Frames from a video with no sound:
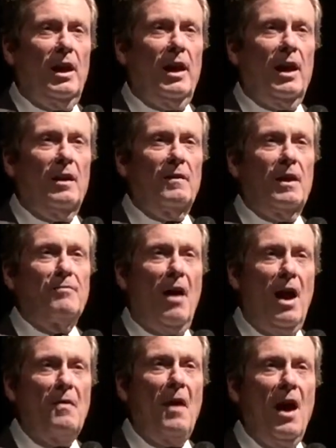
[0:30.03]
And they
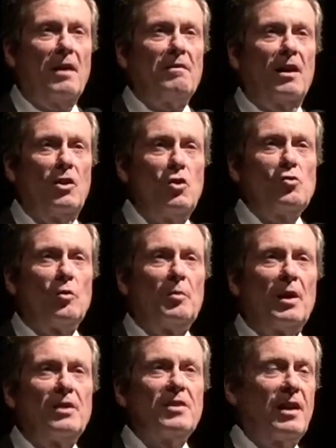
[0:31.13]
find that unusual,
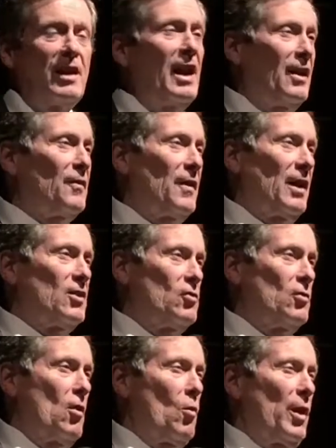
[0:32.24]
but it's a Canadian thing. As
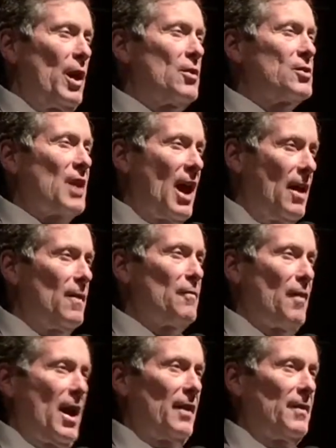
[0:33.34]
you know, we understand the
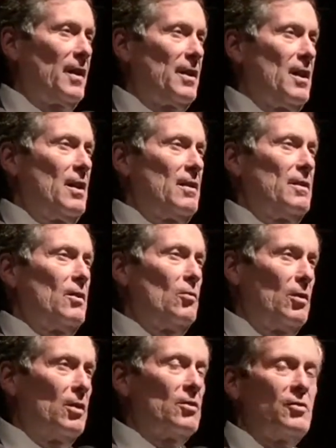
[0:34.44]
fact that the
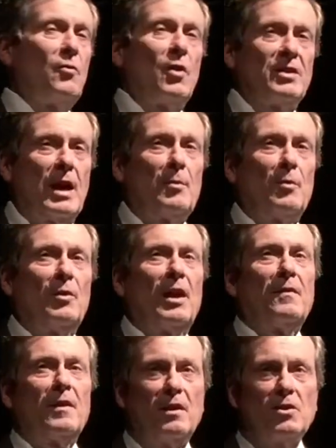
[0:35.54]
unions, for example,
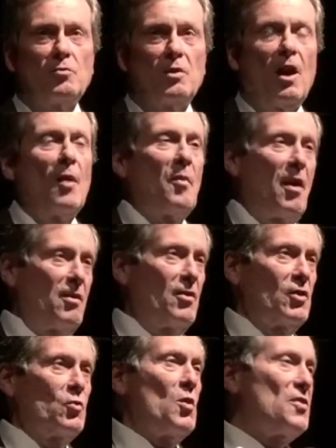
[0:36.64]
and the industry are
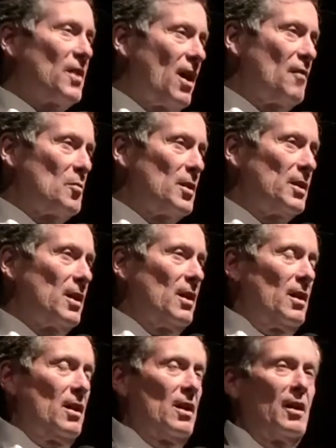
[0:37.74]
partners with the government
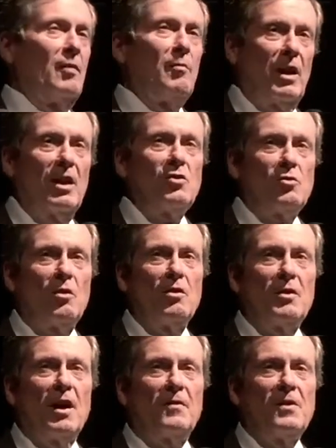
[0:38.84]
in making sure
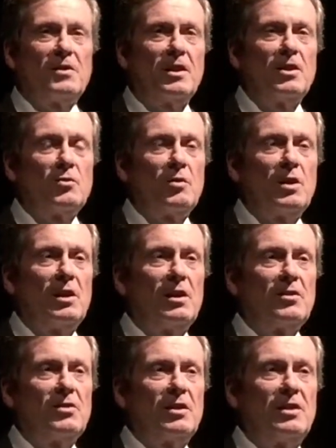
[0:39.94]
that this industry
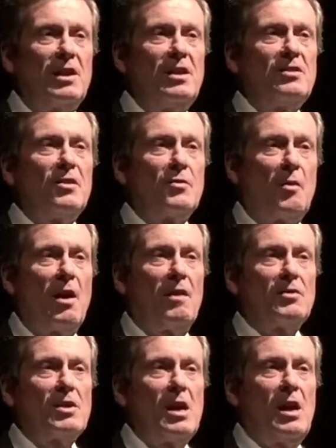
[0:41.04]
succeeds and
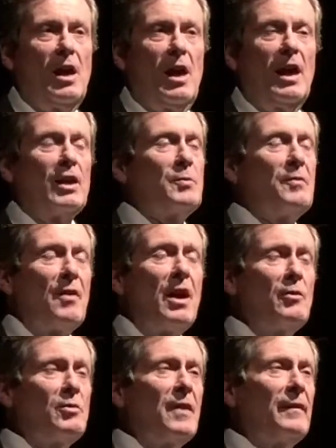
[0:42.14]
thrives. And it's been very
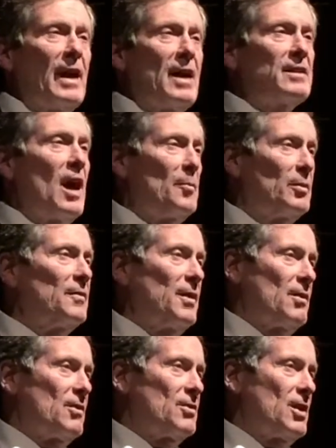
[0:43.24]
interesting the last couple of
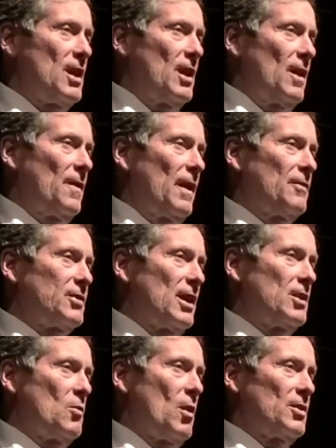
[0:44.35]
years. They've
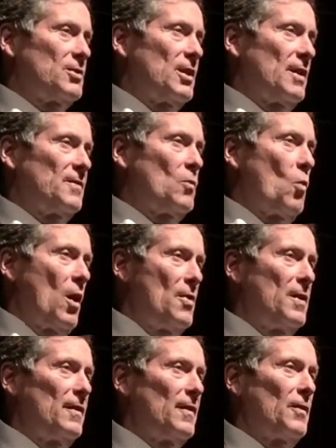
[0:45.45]
said to us that the one
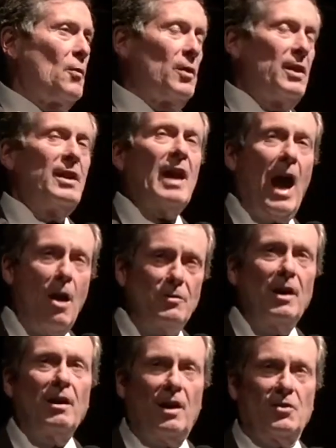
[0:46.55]
thing that they're really
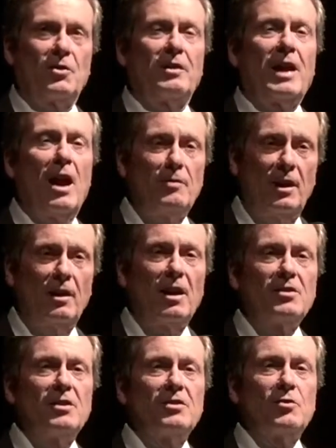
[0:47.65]
counting on us, they're counting on
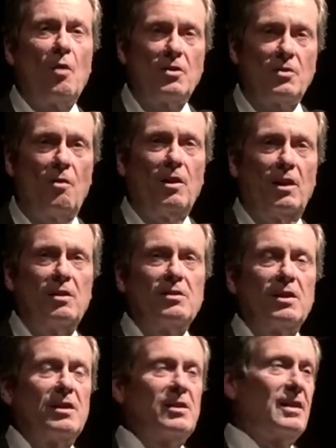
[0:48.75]
us as Torontonians
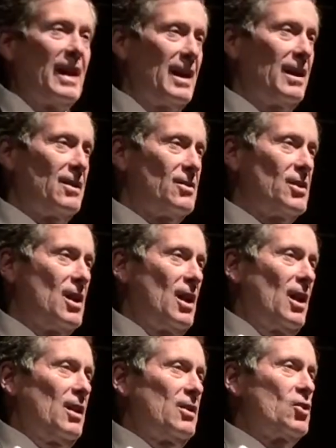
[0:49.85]
and as Canadians,
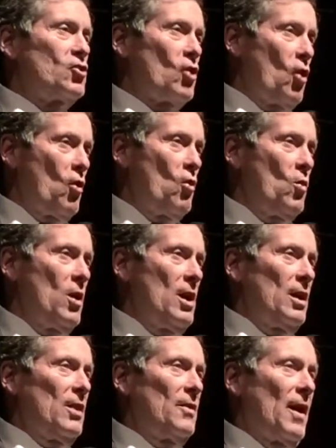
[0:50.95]
to show
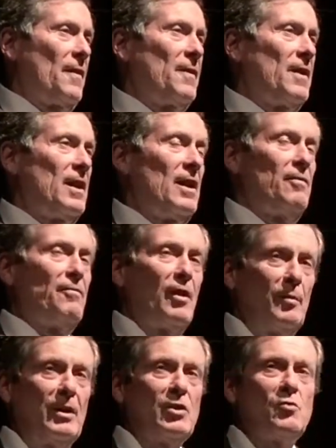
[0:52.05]
that the
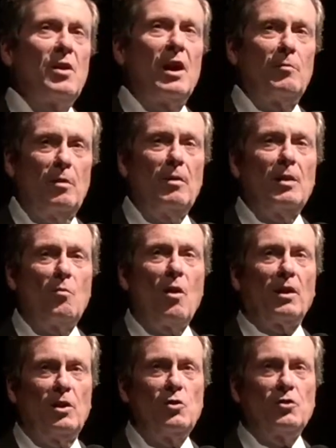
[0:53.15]
film industry can be made more
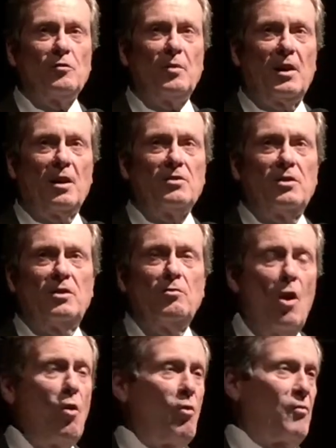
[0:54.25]
inclusive. Because you
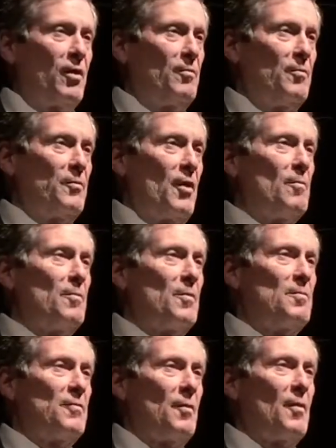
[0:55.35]
know from
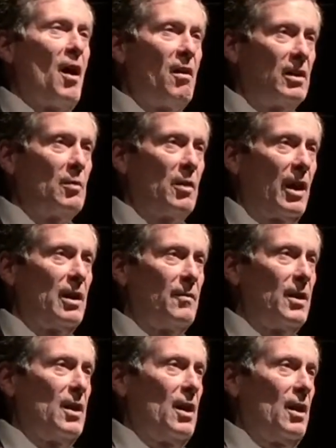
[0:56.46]
the Hollywood end of
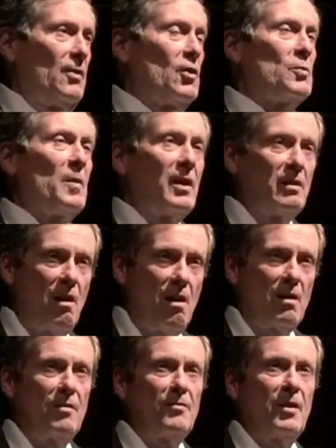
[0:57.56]
it, there's been a
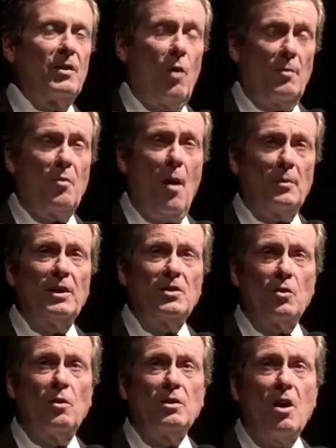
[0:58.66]
lot of, and quite properly
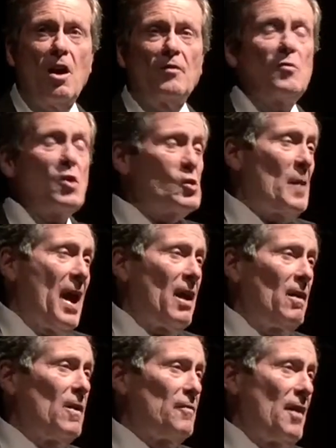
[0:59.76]
so, a lot of pushback
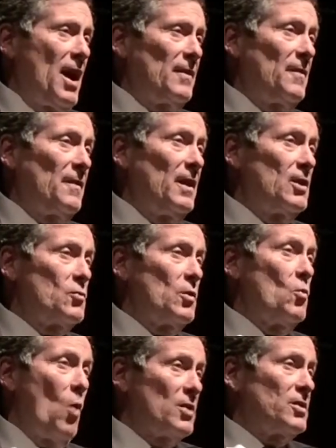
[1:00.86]
on the fact that the industry
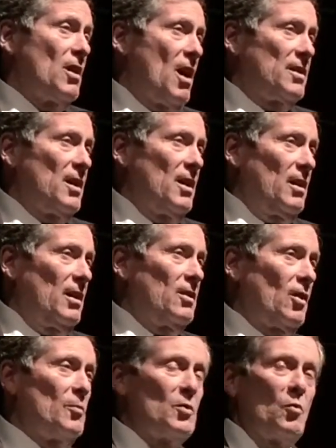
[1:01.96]
was not, in
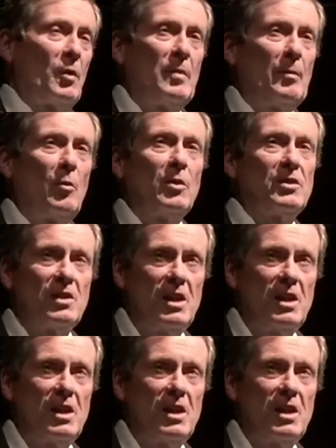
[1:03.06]
terms of what people would